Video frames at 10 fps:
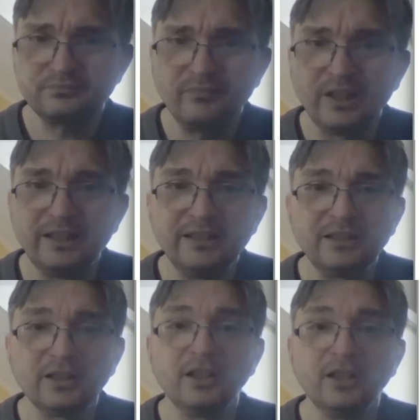Here
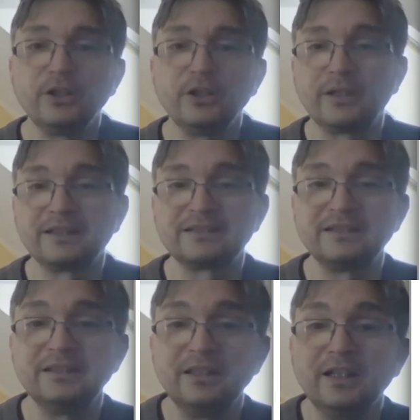you can
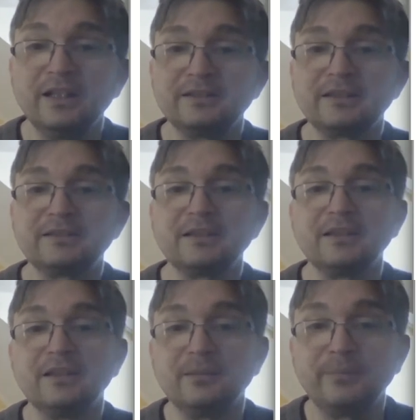see that
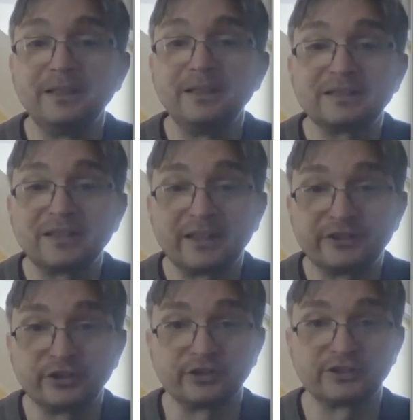many
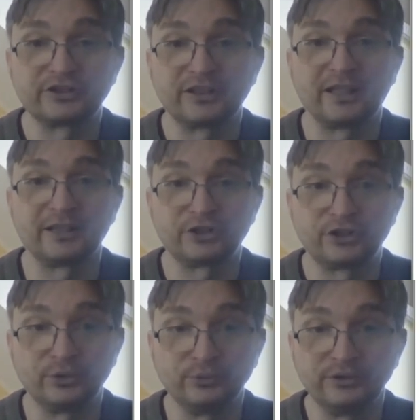structures are
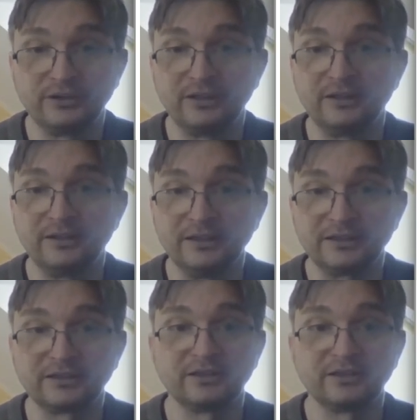shown in this
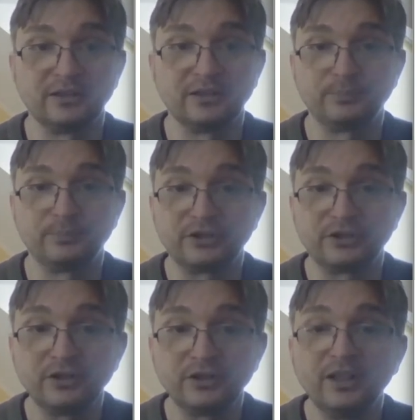
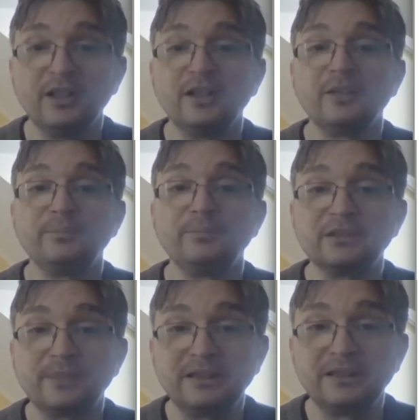picture. These
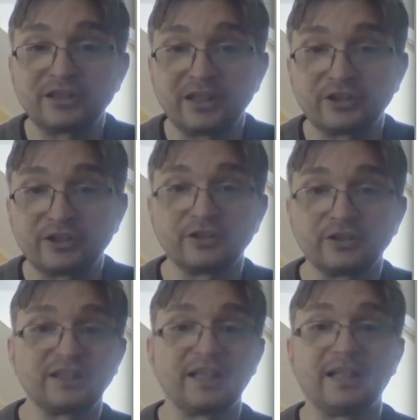many structures
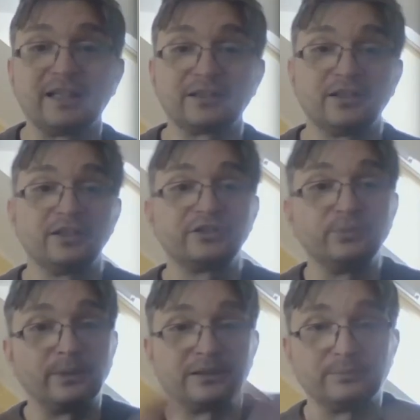are
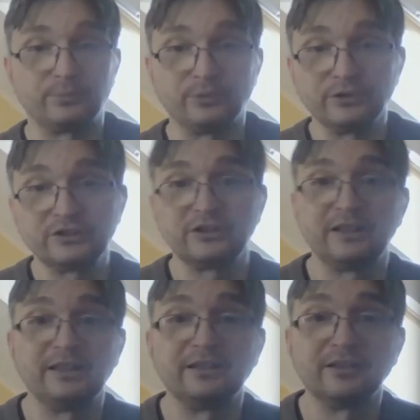superimposed
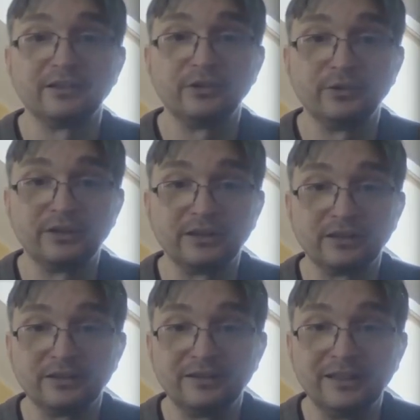in using
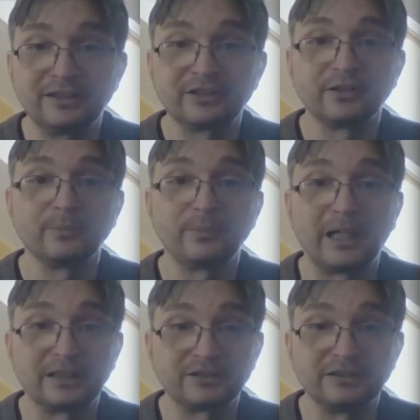this
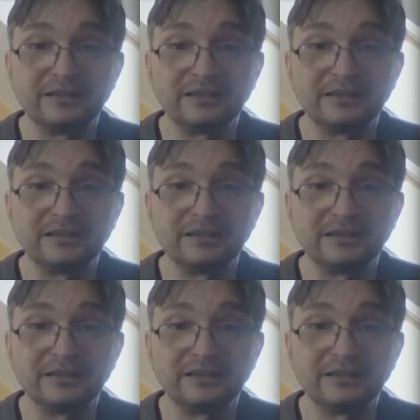part, this